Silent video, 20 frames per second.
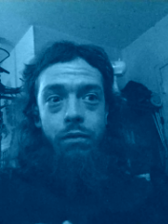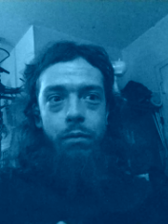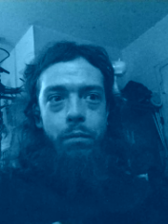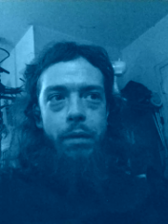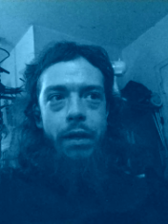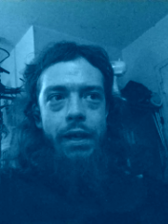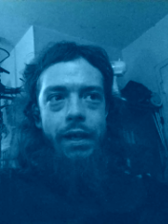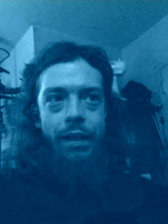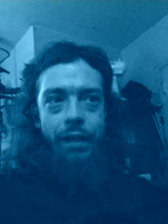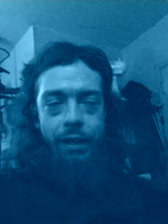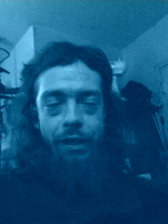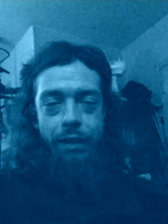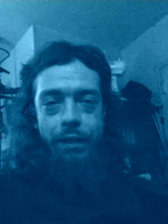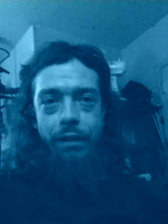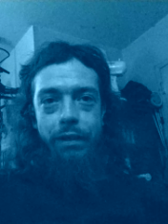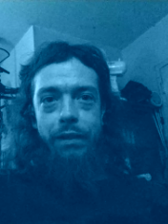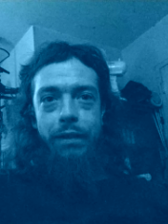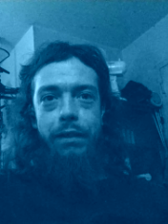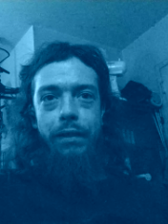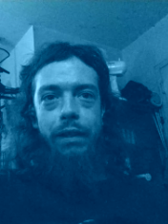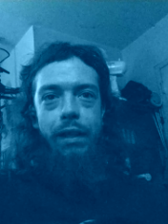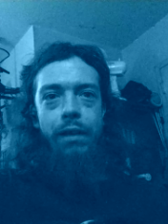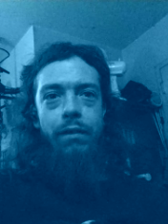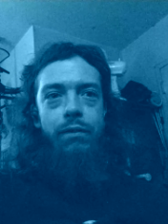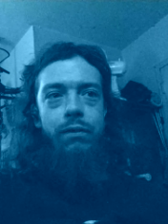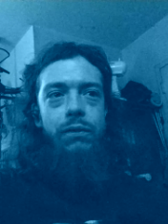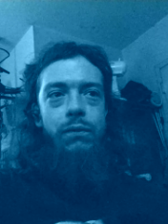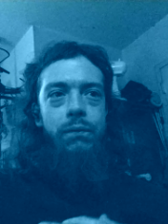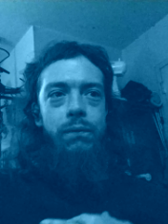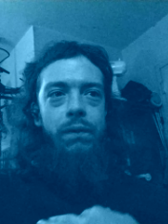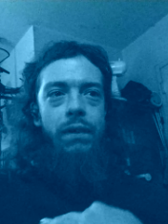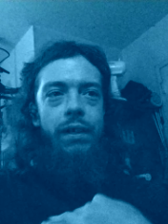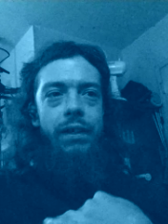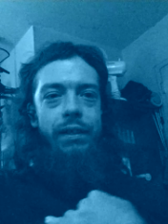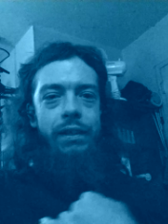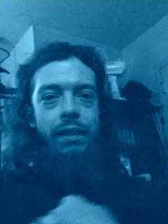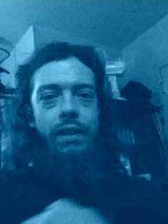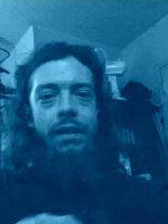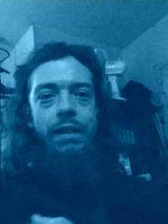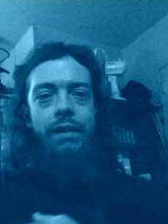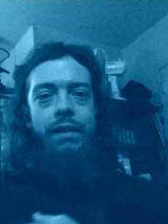Quebec. That was fun.